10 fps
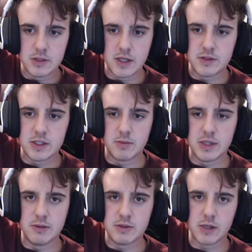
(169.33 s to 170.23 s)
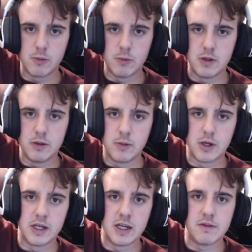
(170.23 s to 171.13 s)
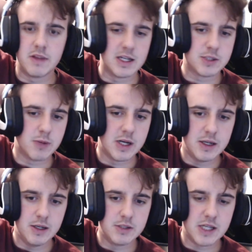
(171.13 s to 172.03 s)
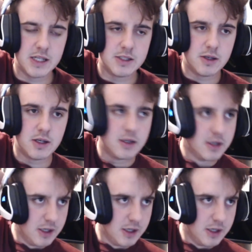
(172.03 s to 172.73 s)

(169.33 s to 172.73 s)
If somebody was like what, wondering if that's why there's ads on it,